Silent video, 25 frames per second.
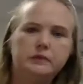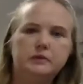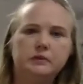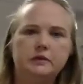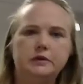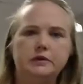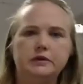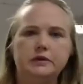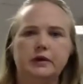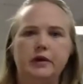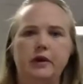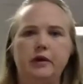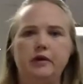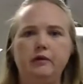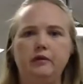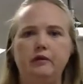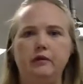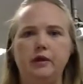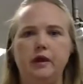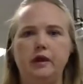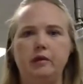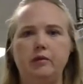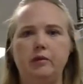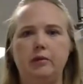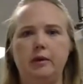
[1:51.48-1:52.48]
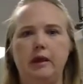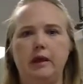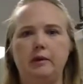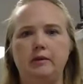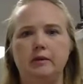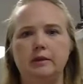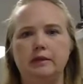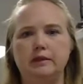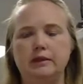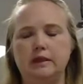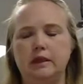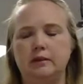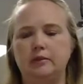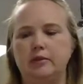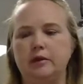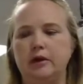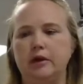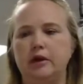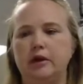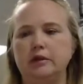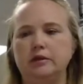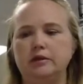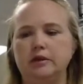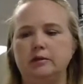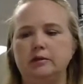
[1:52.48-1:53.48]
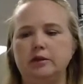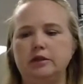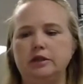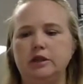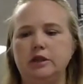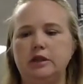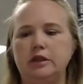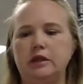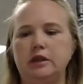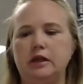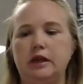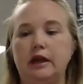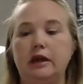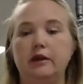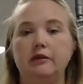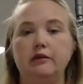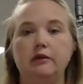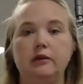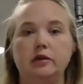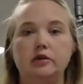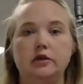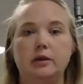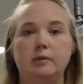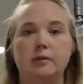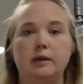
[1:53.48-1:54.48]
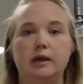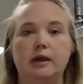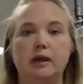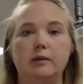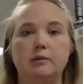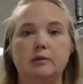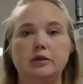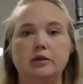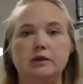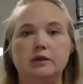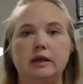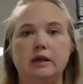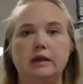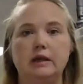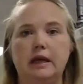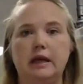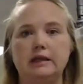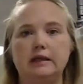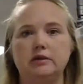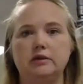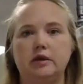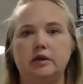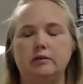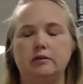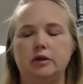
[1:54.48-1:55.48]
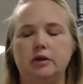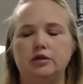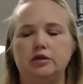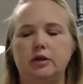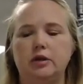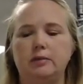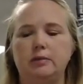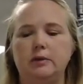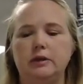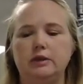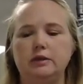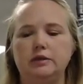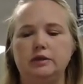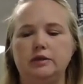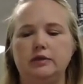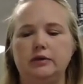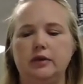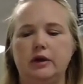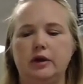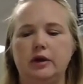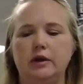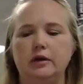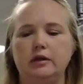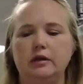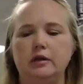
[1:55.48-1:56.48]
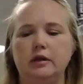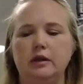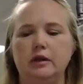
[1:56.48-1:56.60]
So hopefully you'll be able to see it pretty good. So I'm just going to carefully drop it in. I'm using glass, so I don't want to drop it in too hard.